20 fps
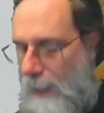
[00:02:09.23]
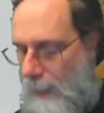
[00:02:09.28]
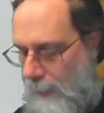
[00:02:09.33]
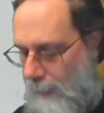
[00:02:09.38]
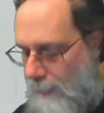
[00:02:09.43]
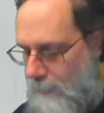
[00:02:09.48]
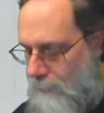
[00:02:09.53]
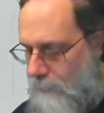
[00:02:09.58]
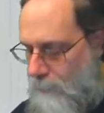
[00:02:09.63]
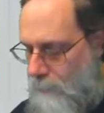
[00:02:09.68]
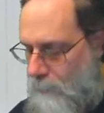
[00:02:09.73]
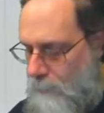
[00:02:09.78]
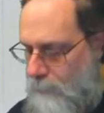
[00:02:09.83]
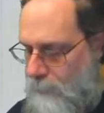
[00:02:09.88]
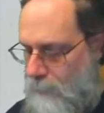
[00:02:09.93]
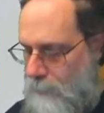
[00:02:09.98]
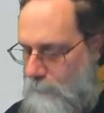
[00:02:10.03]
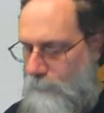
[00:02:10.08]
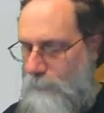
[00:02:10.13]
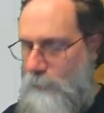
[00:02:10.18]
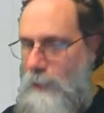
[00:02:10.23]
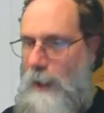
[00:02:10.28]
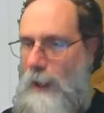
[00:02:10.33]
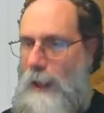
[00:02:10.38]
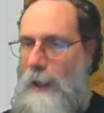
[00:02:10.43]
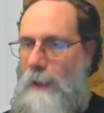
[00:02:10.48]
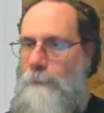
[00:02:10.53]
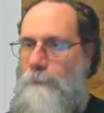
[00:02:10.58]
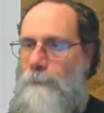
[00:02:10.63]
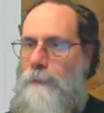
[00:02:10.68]
And the reason for
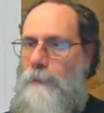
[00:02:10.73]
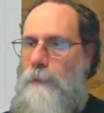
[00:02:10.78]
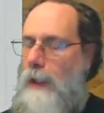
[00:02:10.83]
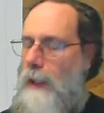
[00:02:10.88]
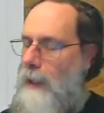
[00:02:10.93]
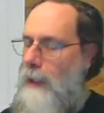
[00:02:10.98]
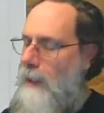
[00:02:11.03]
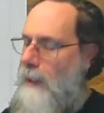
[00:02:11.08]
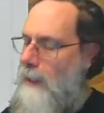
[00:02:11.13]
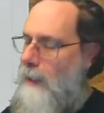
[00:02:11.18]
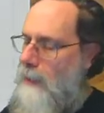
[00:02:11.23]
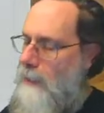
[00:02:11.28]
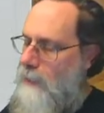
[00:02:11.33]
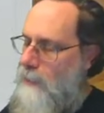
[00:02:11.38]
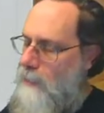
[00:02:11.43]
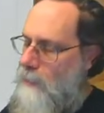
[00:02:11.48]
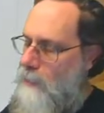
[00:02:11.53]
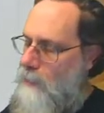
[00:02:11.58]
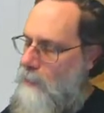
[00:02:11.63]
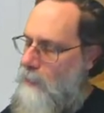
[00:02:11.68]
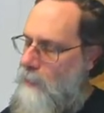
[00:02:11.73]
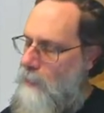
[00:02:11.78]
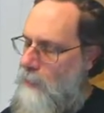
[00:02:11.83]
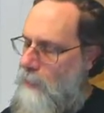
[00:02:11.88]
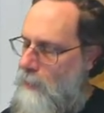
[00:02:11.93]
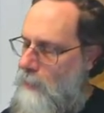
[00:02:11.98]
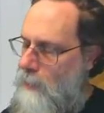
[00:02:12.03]
that is